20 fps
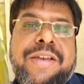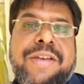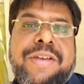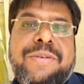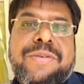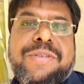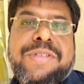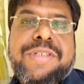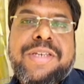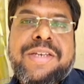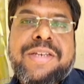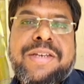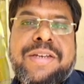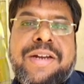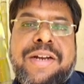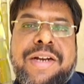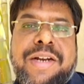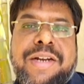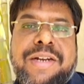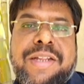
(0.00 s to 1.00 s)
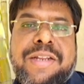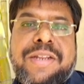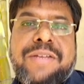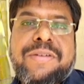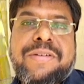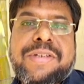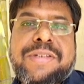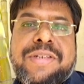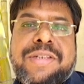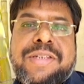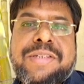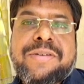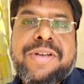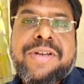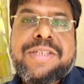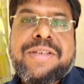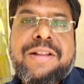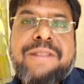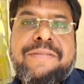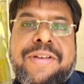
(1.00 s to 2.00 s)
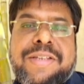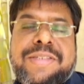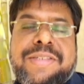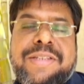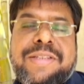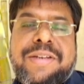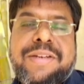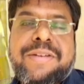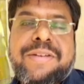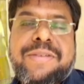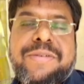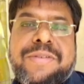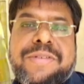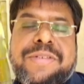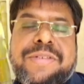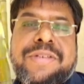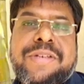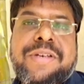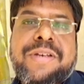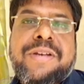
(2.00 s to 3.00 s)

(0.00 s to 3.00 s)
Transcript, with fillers: you see continuous ISRO is always in the news